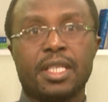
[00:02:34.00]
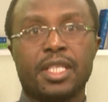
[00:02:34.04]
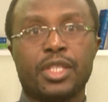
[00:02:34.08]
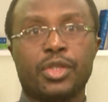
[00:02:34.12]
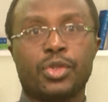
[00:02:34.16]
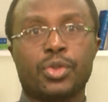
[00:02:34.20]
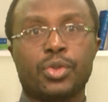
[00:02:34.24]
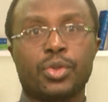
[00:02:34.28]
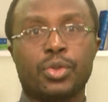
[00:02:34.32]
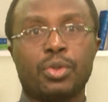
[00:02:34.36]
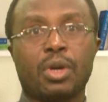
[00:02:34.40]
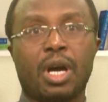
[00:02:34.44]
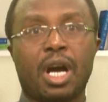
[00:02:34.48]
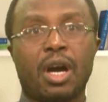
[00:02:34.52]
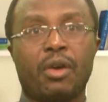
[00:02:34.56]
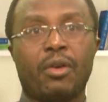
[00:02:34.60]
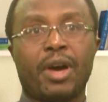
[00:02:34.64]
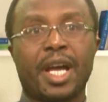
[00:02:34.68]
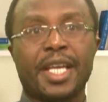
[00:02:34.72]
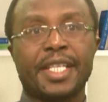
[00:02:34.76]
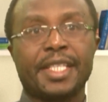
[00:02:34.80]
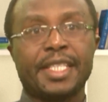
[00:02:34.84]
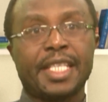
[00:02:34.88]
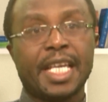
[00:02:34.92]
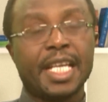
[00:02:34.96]
into our
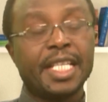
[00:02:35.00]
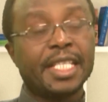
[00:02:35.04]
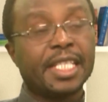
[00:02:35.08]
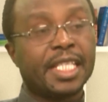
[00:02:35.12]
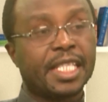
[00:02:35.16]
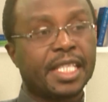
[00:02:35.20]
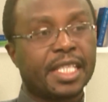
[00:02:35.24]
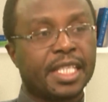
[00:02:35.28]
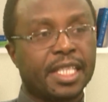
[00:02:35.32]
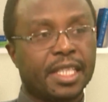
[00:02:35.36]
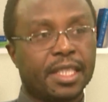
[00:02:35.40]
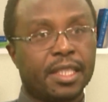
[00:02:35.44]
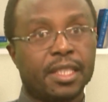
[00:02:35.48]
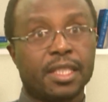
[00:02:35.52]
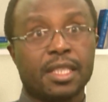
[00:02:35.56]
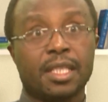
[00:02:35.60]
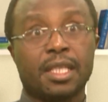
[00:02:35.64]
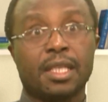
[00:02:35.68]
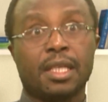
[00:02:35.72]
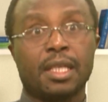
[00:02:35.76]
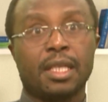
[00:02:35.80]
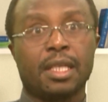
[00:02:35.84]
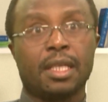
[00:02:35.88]
identities,